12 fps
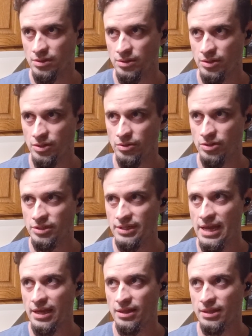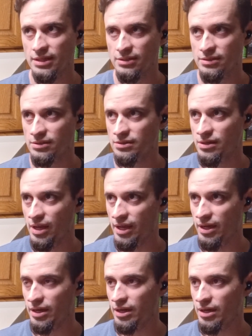you could take this
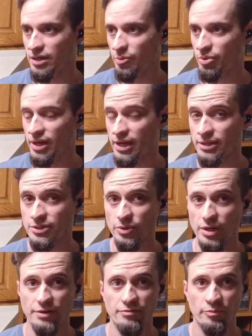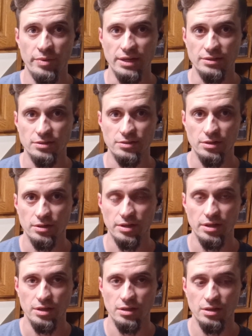and apply it to an oven baked
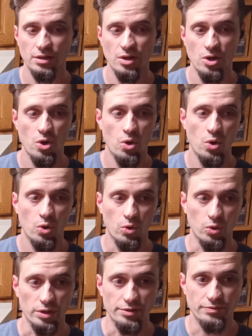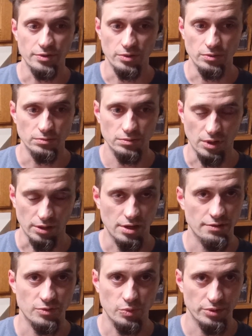turkey, or if you are
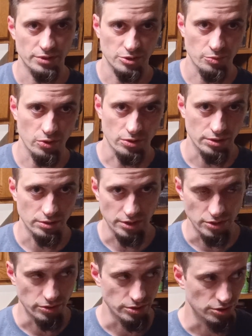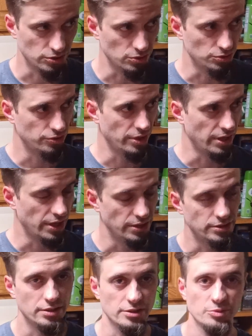comfortable with a smoker, then you can just go straight ahead
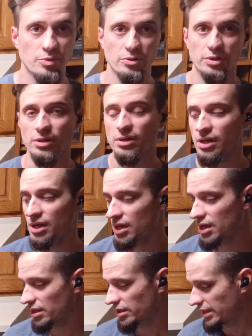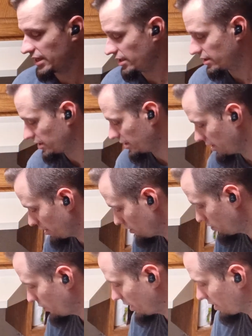to the smoker. The key thing
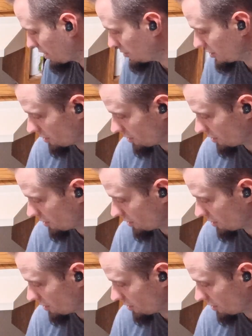when it comes to